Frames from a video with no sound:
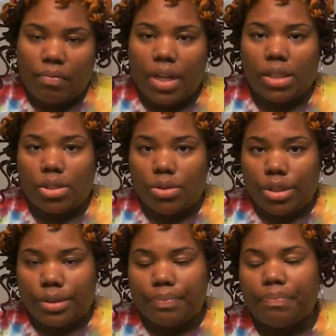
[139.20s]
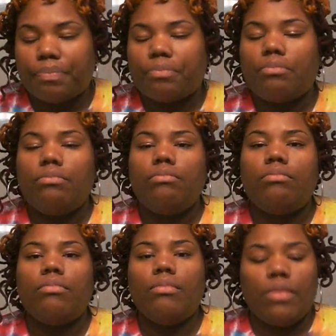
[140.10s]
not so good.
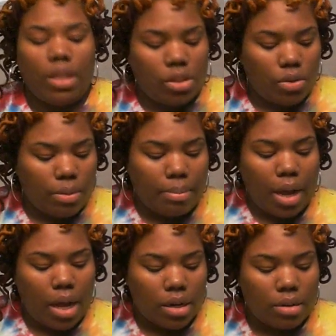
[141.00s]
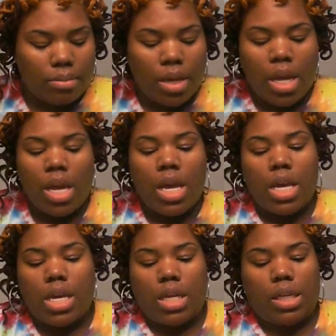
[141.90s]
So the bottom
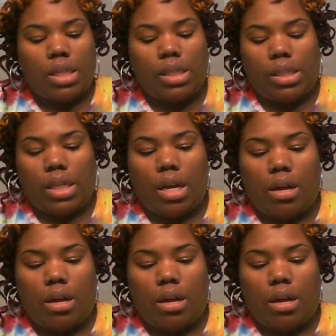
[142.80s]
is